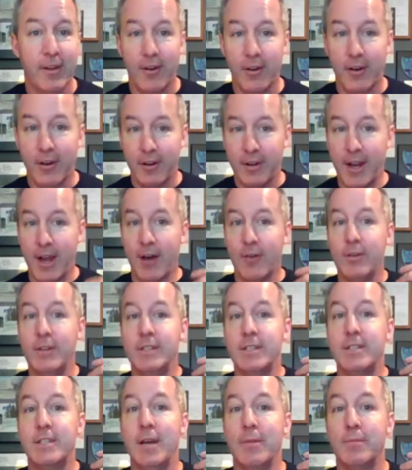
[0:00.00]
Now in
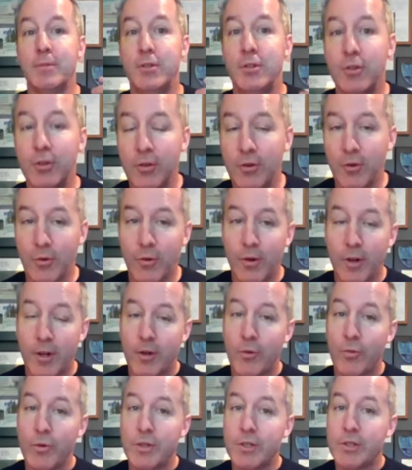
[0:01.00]
step 2,
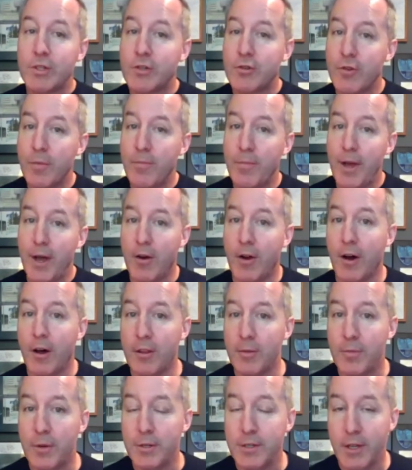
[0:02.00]
we strip out all the
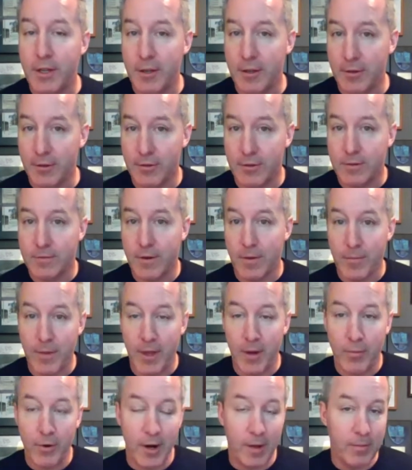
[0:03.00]
particulars from that
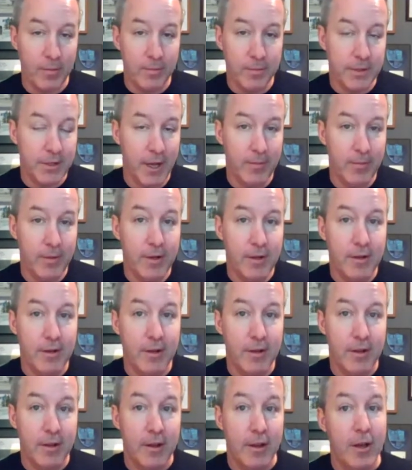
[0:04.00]
problem statement
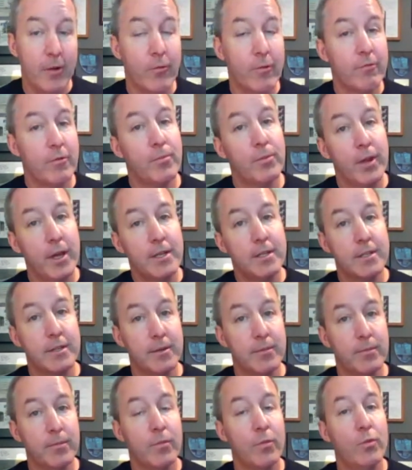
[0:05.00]
and we replace
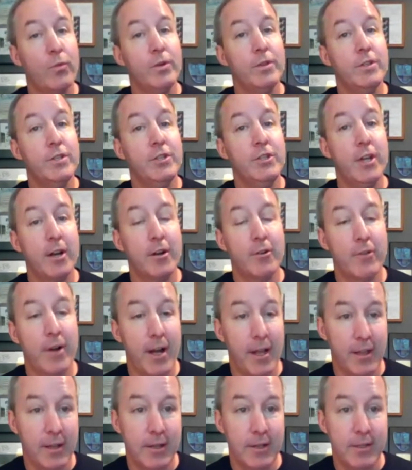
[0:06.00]
them with
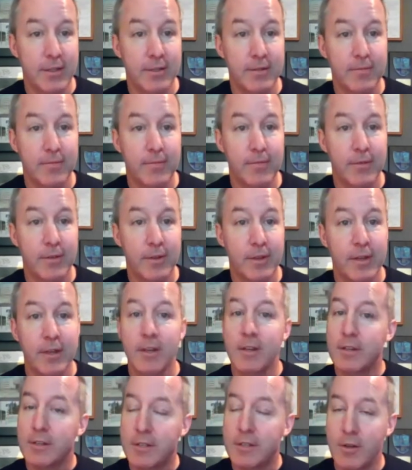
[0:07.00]
generalities.
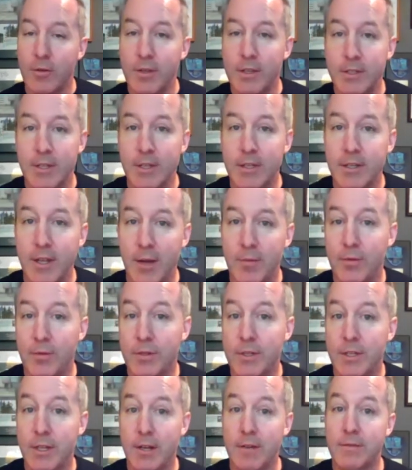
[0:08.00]
So in this example,
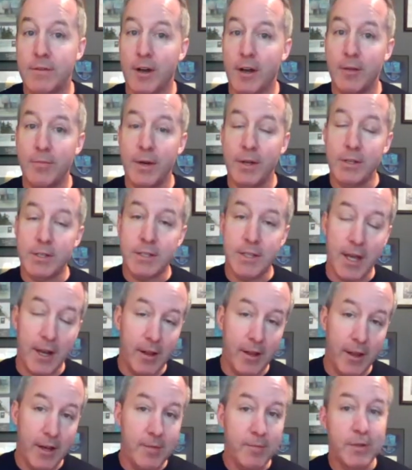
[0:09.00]
instead of talking about
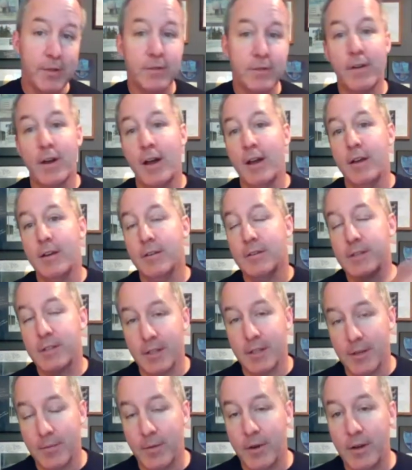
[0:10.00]
satellite image files and
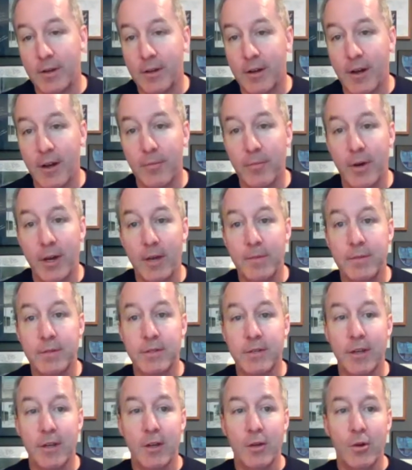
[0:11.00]
limited comm pipes,
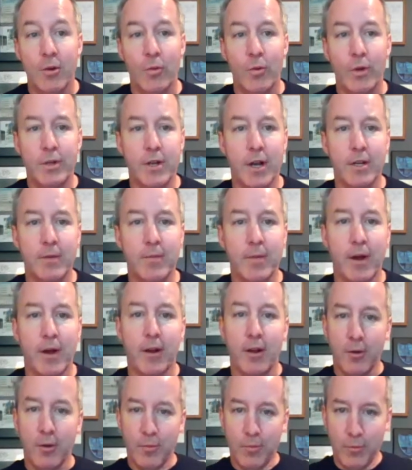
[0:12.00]
we talked about
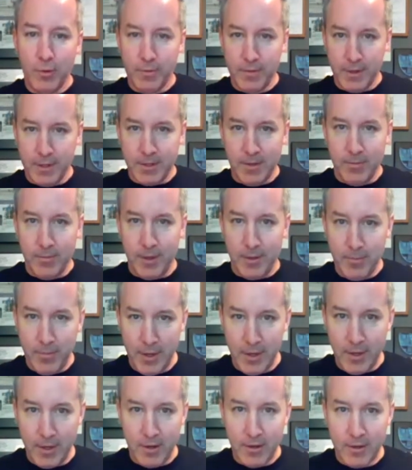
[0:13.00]
moving something
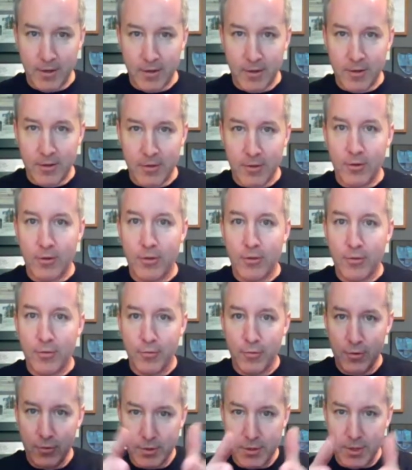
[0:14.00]
big
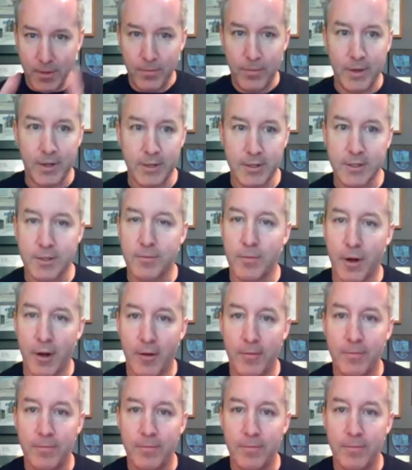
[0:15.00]
through something small.